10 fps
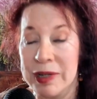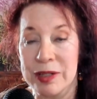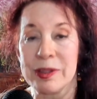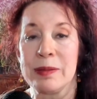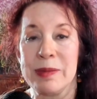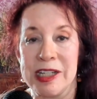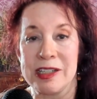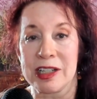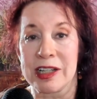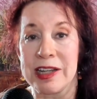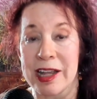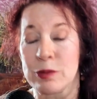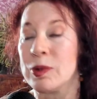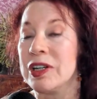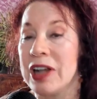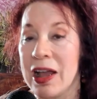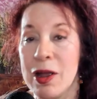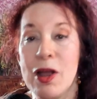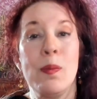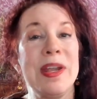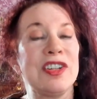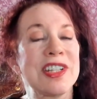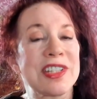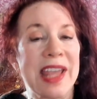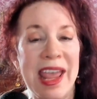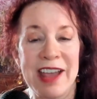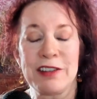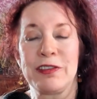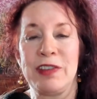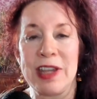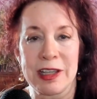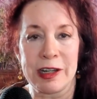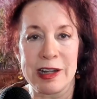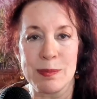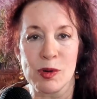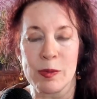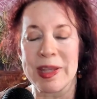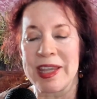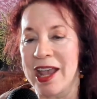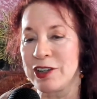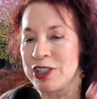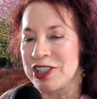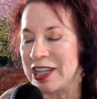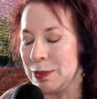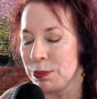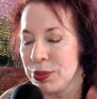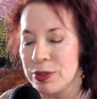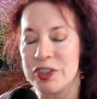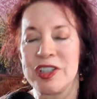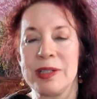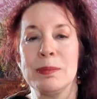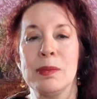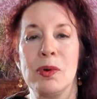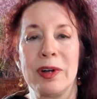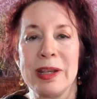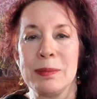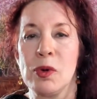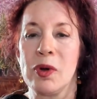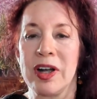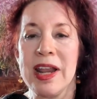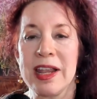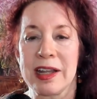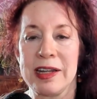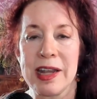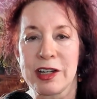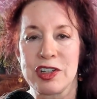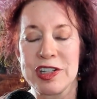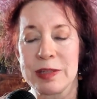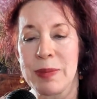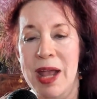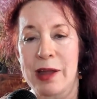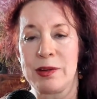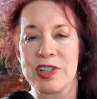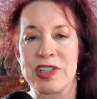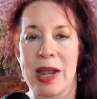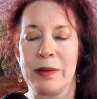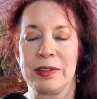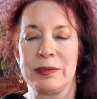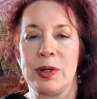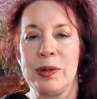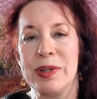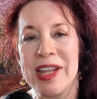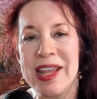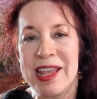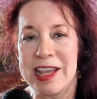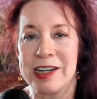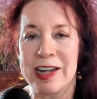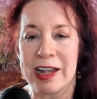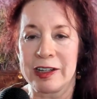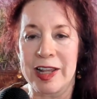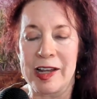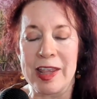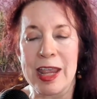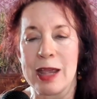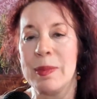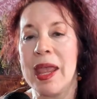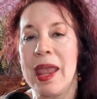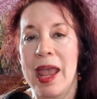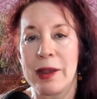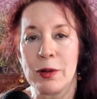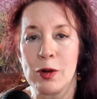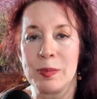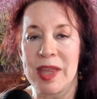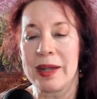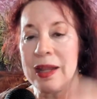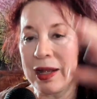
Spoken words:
know that we need to connect. We just can't fake it anymore. We can't just keep pushing more and more connections and patterns down the road in an LLM and hope that